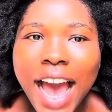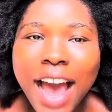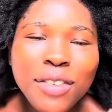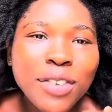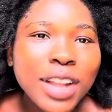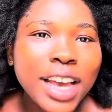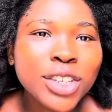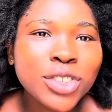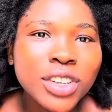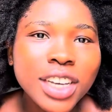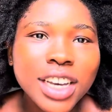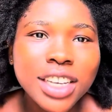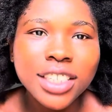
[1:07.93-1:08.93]
I feel like
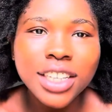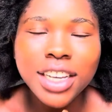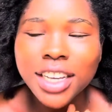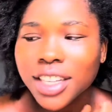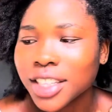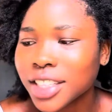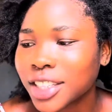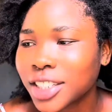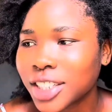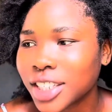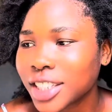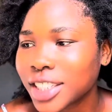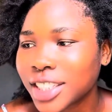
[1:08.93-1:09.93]
shrinkage is
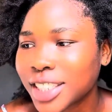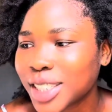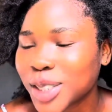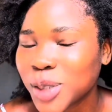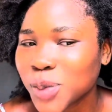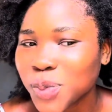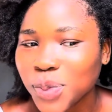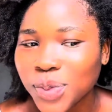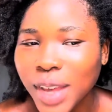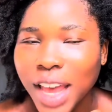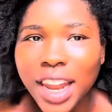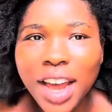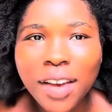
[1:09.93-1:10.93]
just
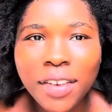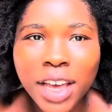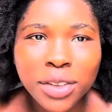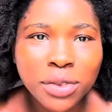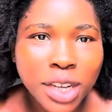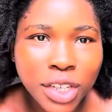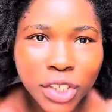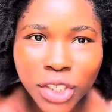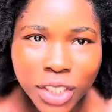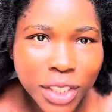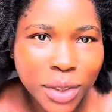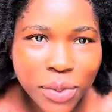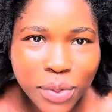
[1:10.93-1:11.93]
a love-hate
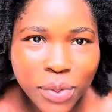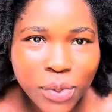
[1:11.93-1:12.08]
relationship.